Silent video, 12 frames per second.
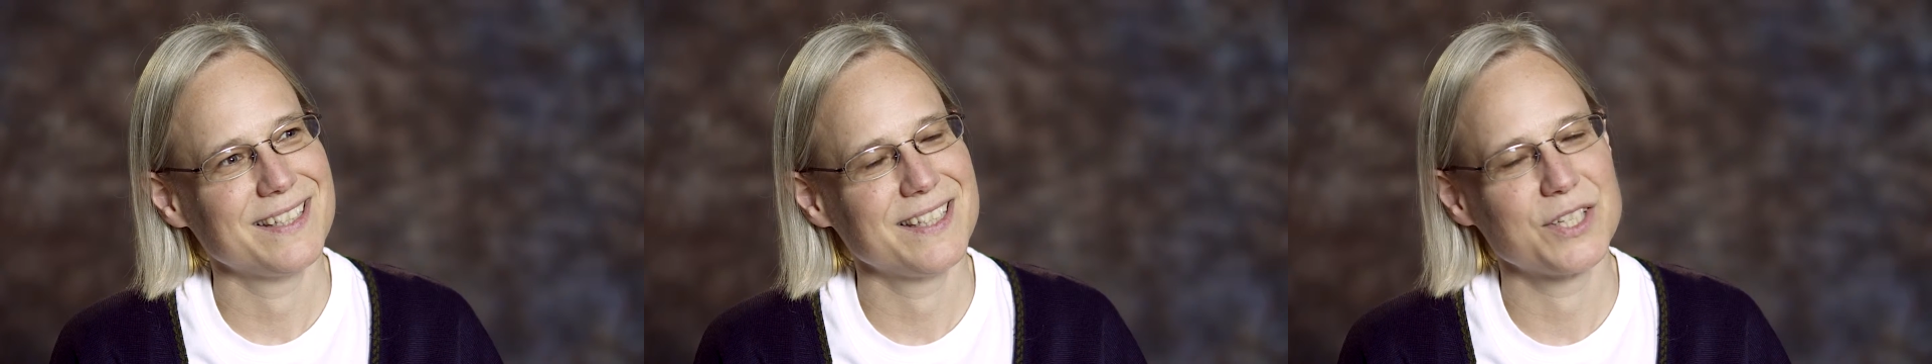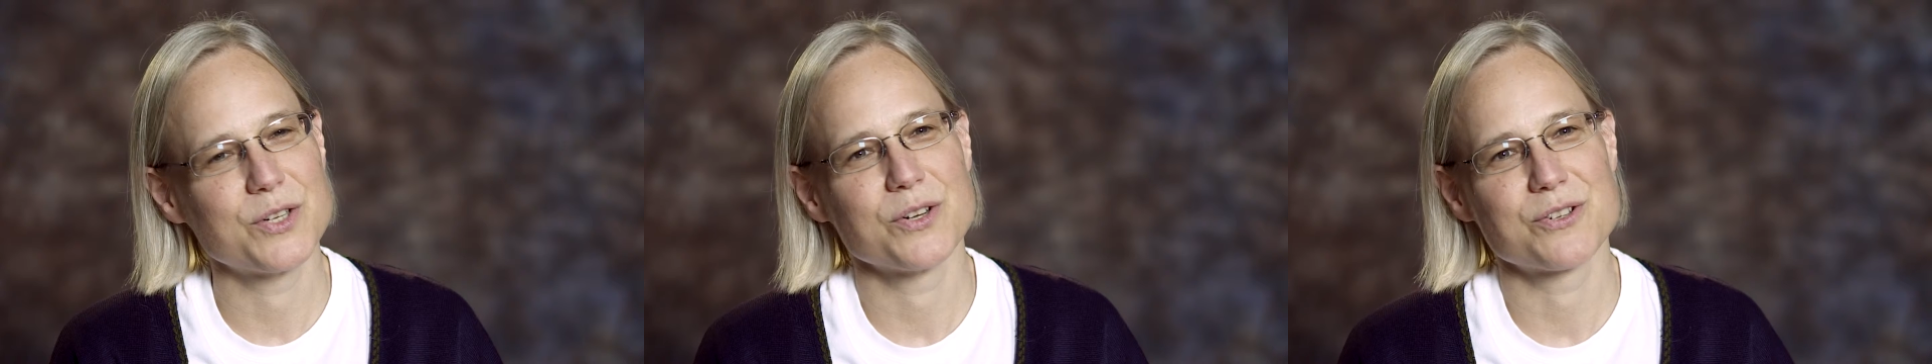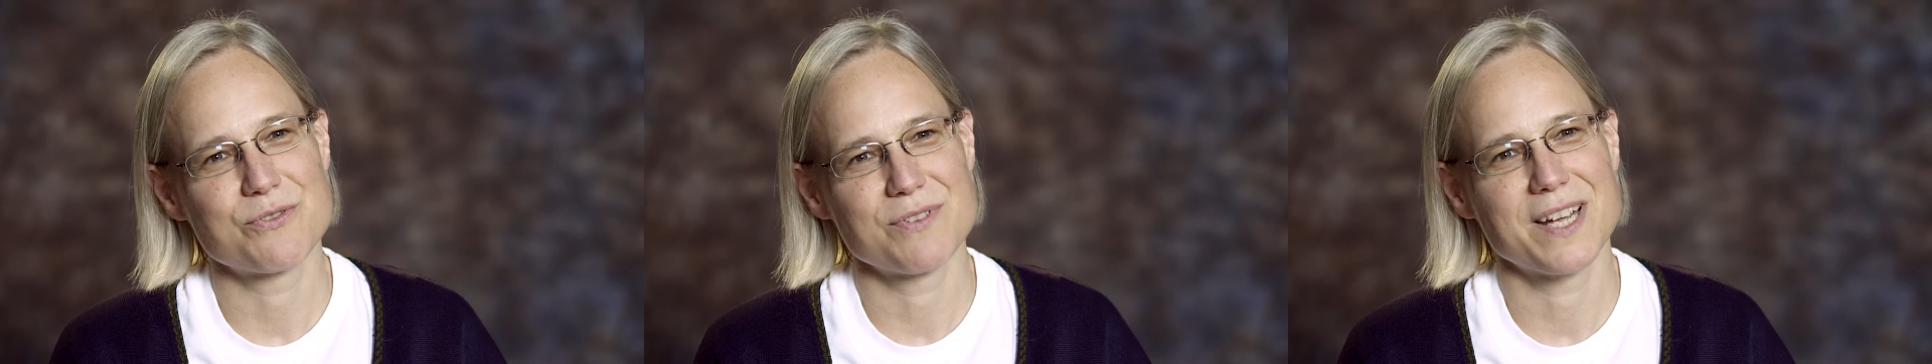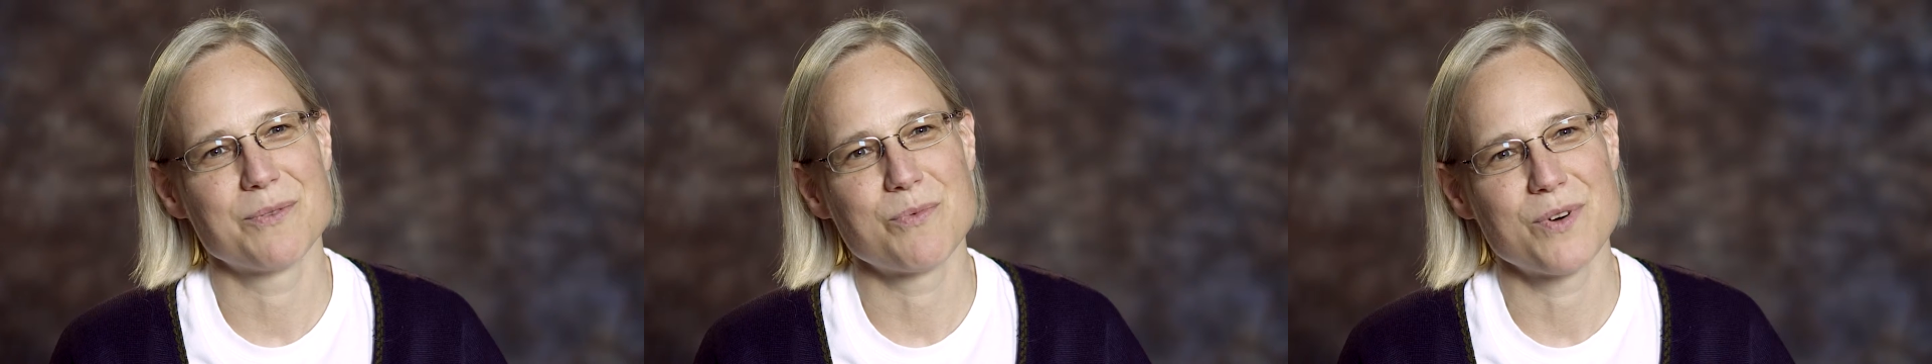did God
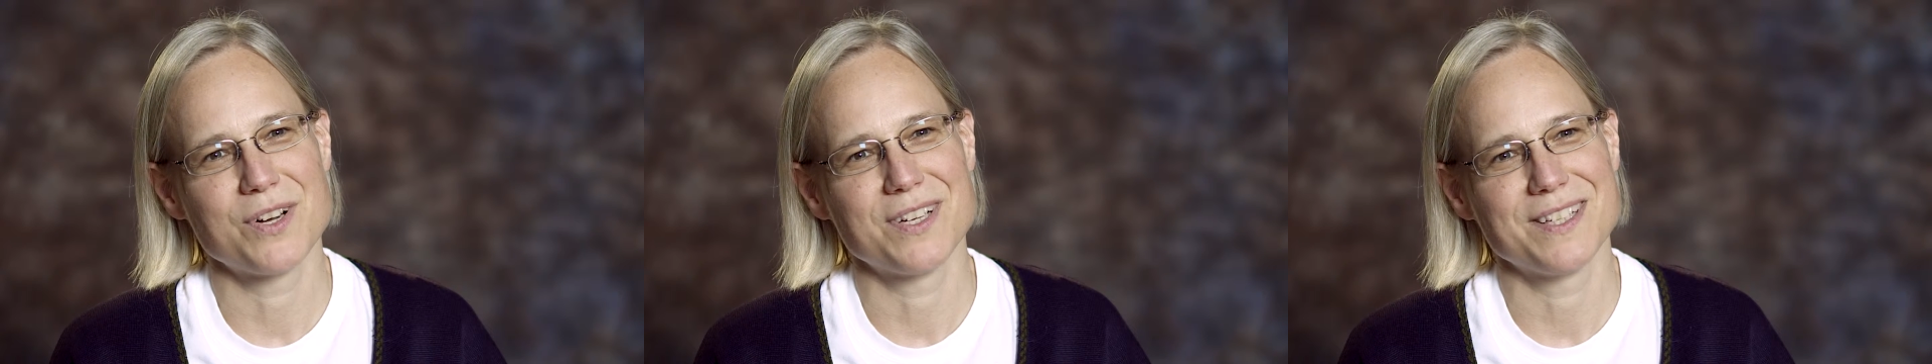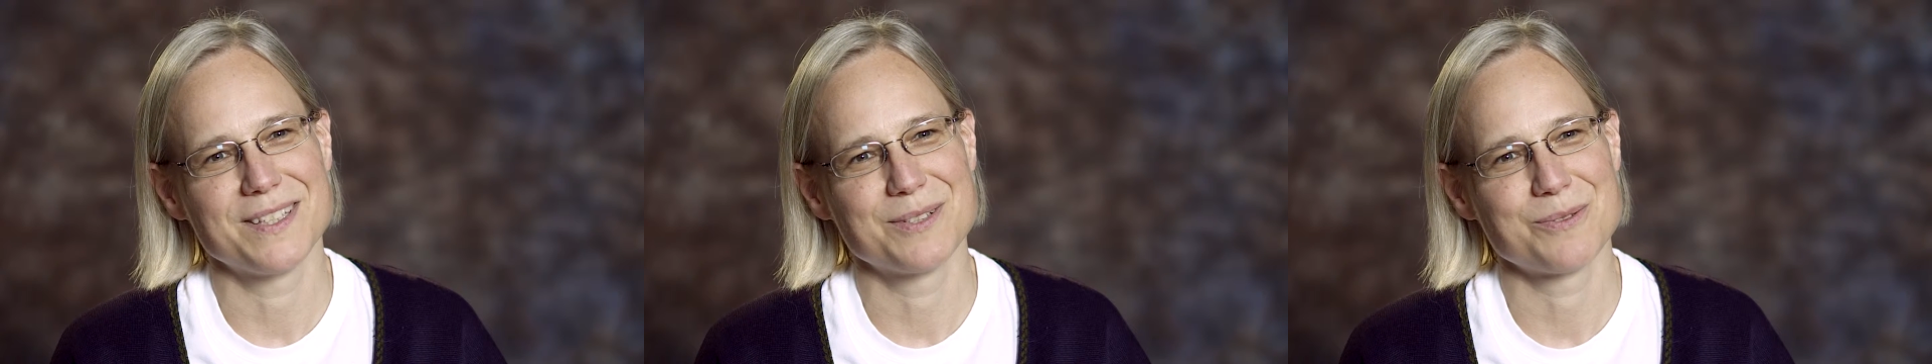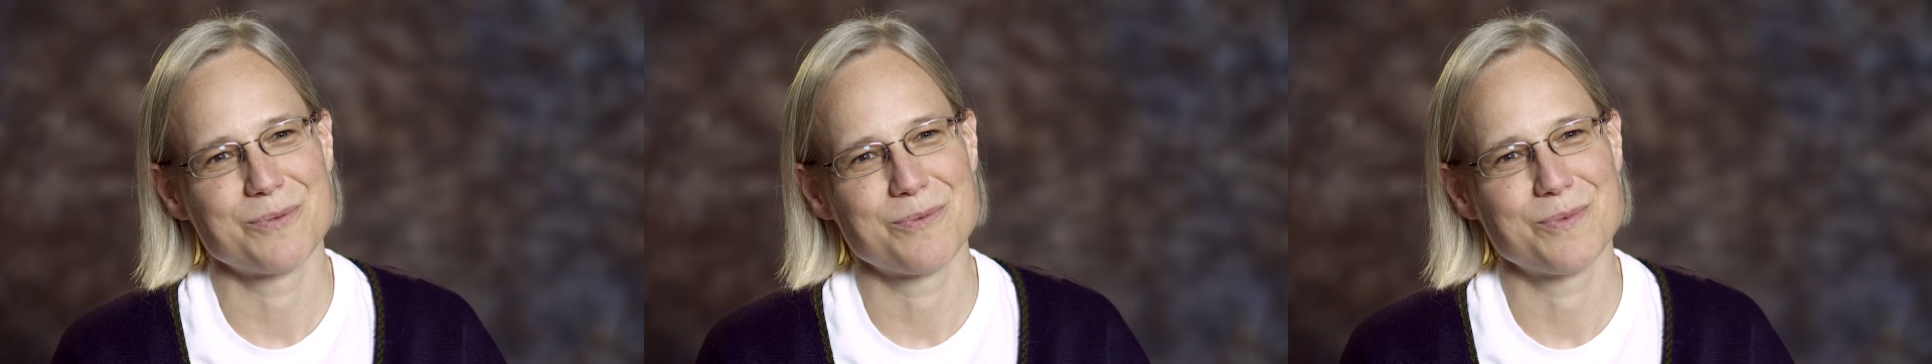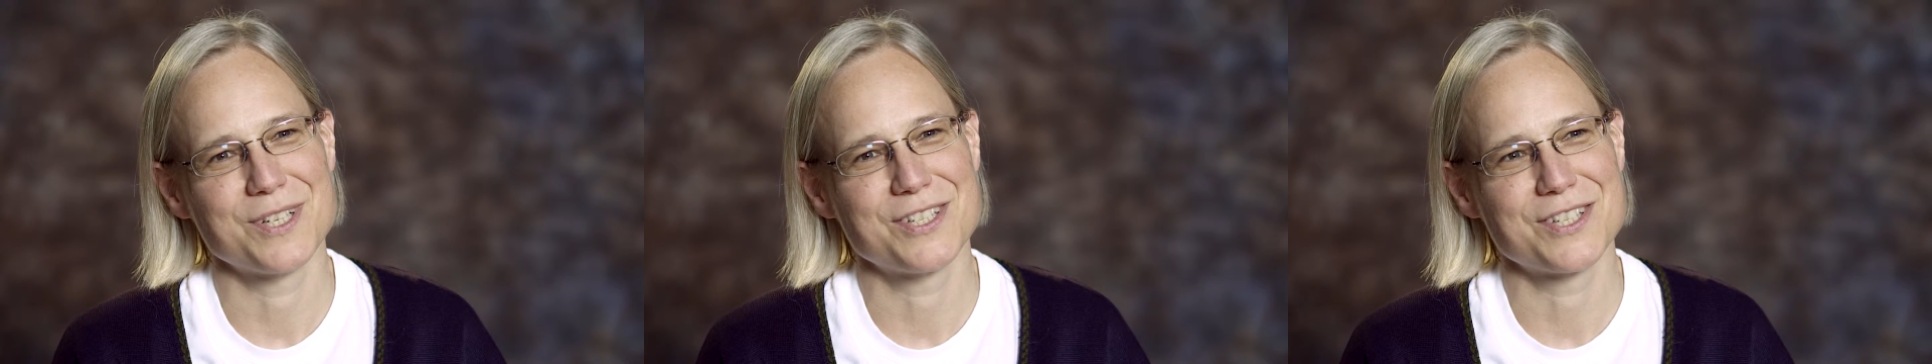create a world
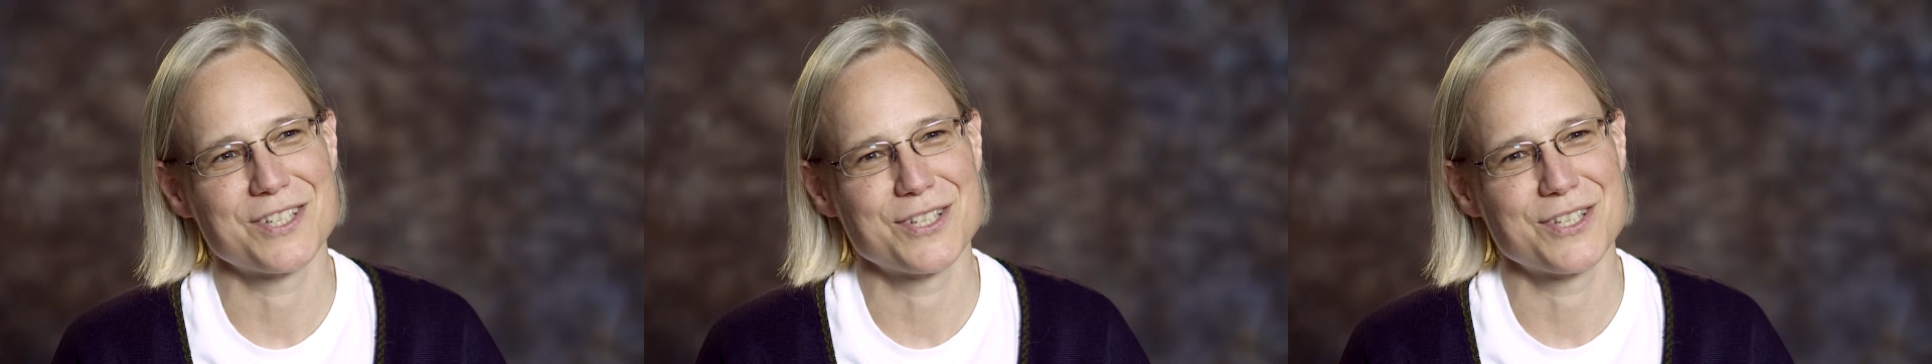which